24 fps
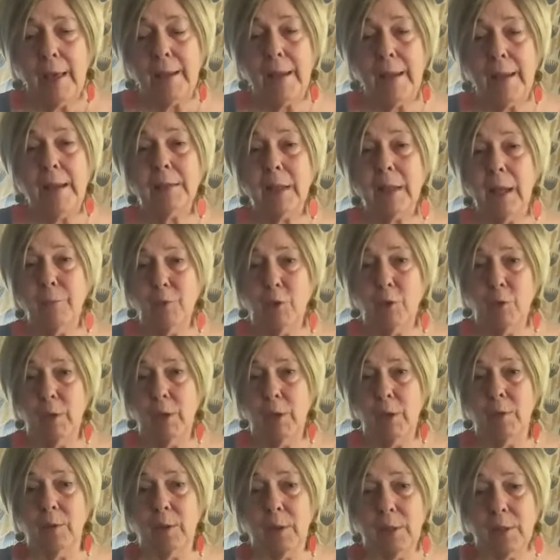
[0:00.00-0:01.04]
And as I'm
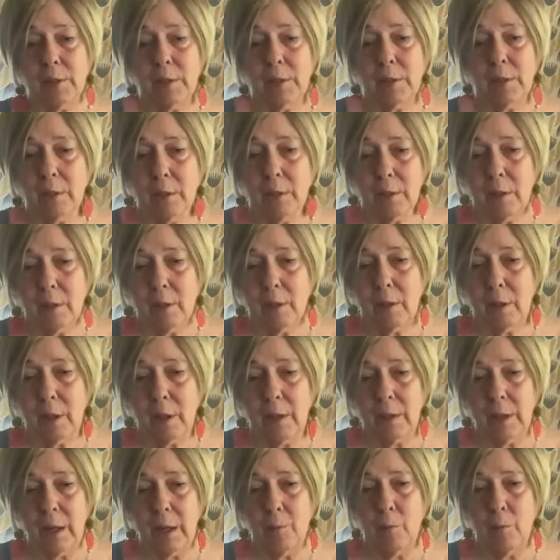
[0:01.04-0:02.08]
doing this,
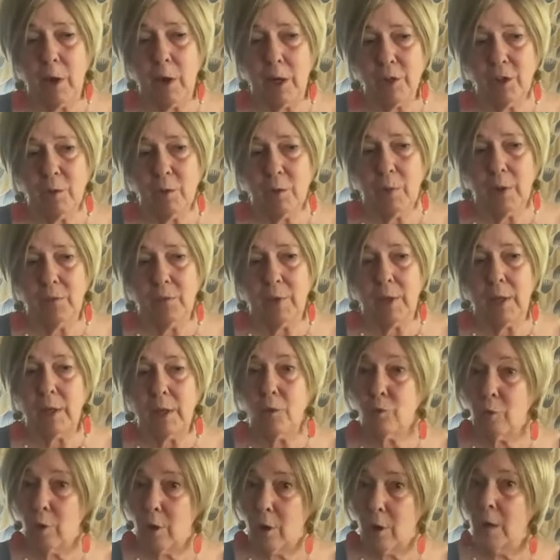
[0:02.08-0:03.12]
and I'm watching what
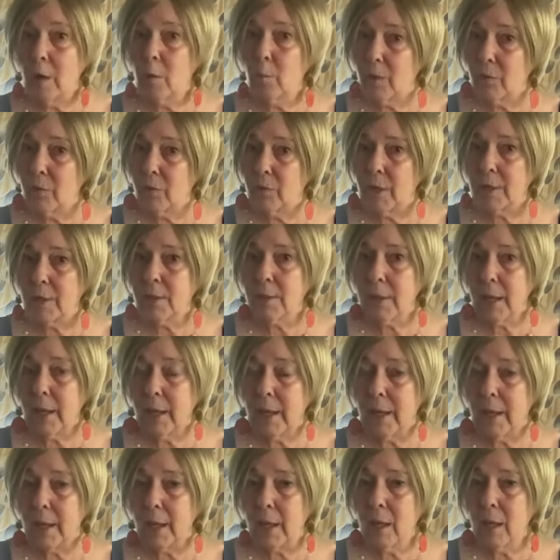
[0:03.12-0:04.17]
they draw and what they
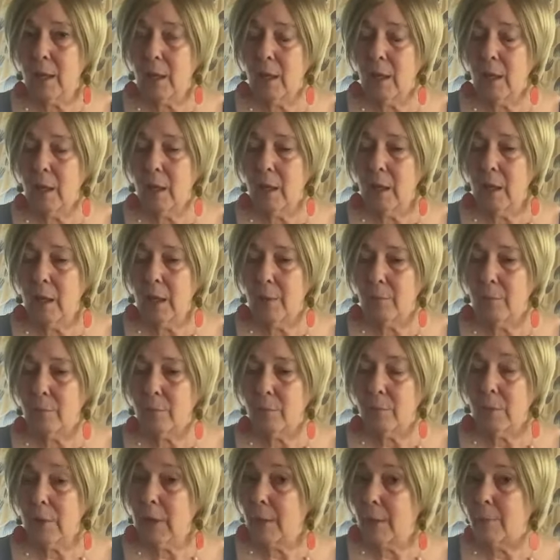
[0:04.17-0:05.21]
say,
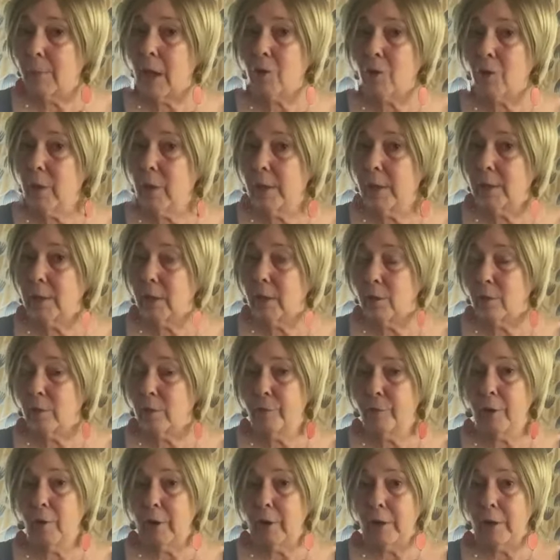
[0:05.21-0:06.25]
I'm not trying to
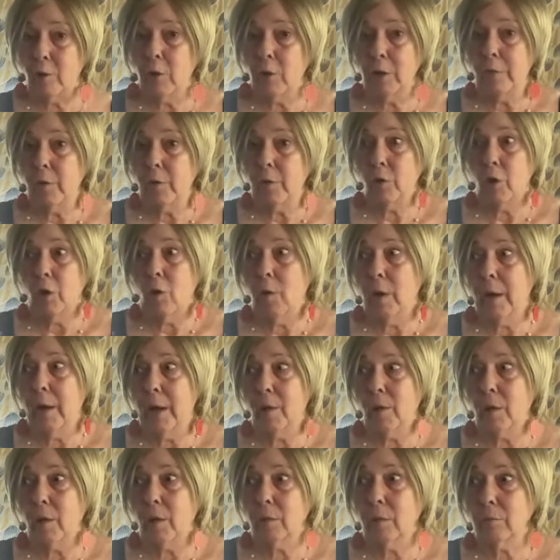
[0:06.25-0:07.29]
interfere. I don't even know
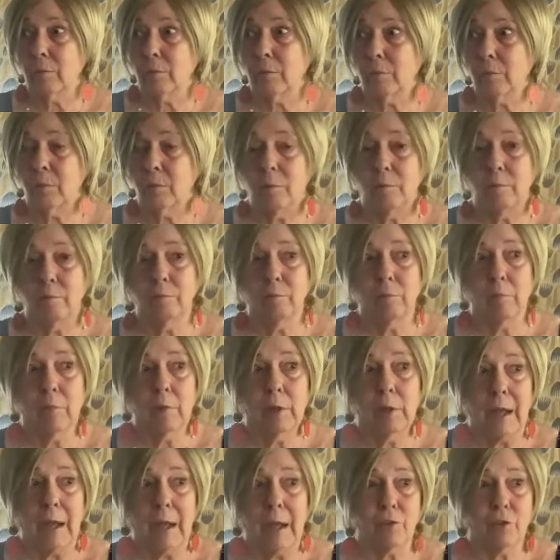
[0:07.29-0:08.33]
how to
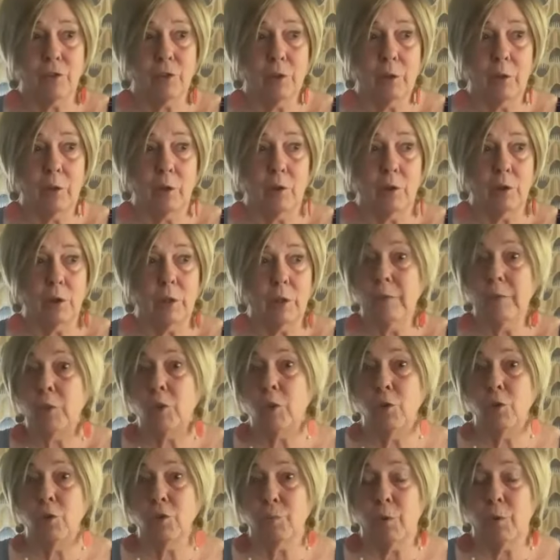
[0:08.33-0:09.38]
counsel or
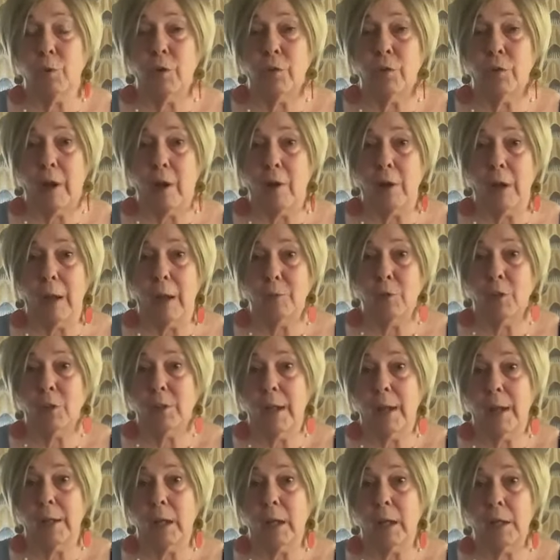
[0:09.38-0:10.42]
even use birth art. I'm
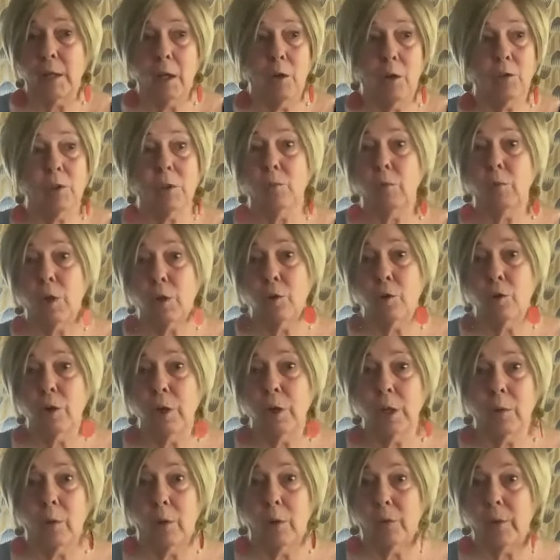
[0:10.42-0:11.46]
just taking notes and
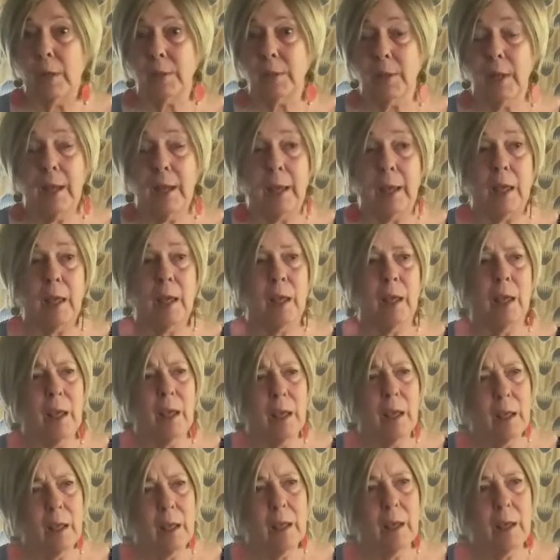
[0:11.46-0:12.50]
recording what they say.
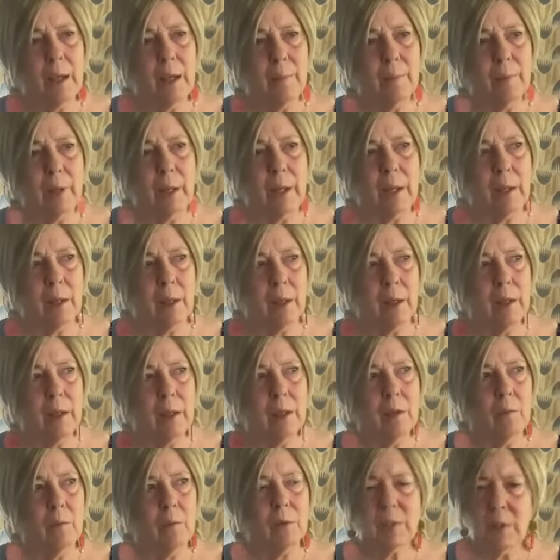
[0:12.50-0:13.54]
And I'm like,
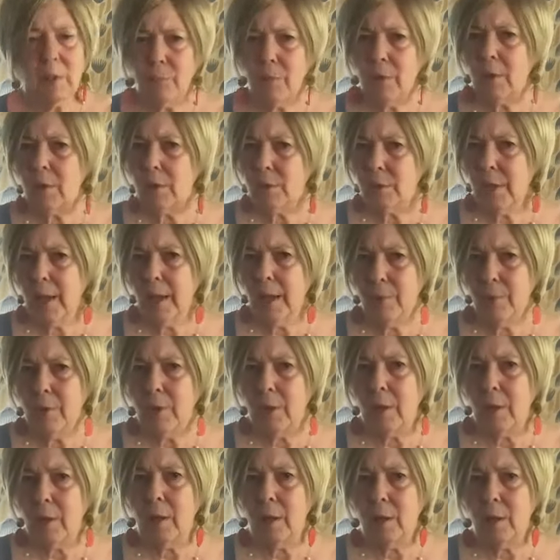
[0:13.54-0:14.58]
something is
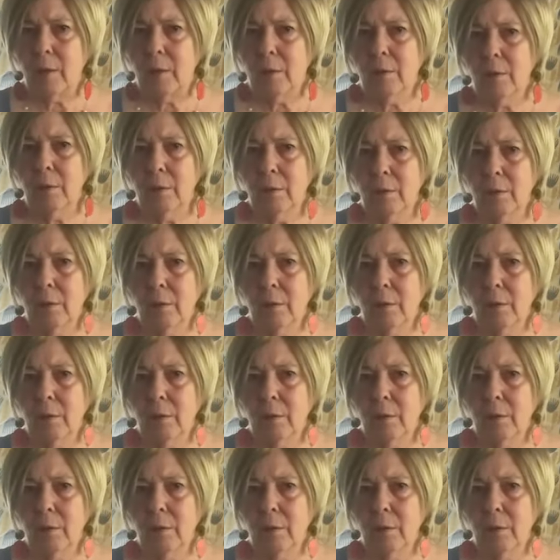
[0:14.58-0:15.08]
happening here.